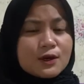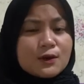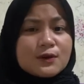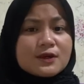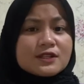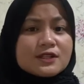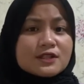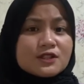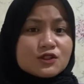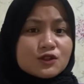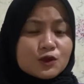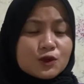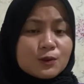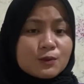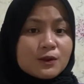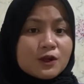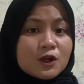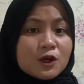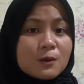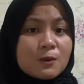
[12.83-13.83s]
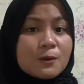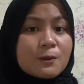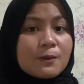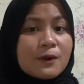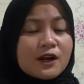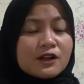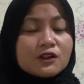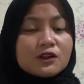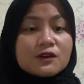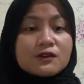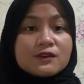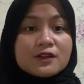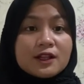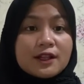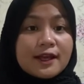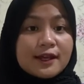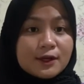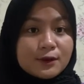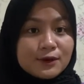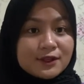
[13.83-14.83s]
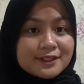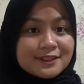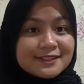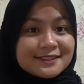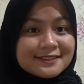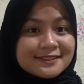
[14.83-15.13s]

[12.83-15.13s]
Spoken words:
which in turn become a part of the language.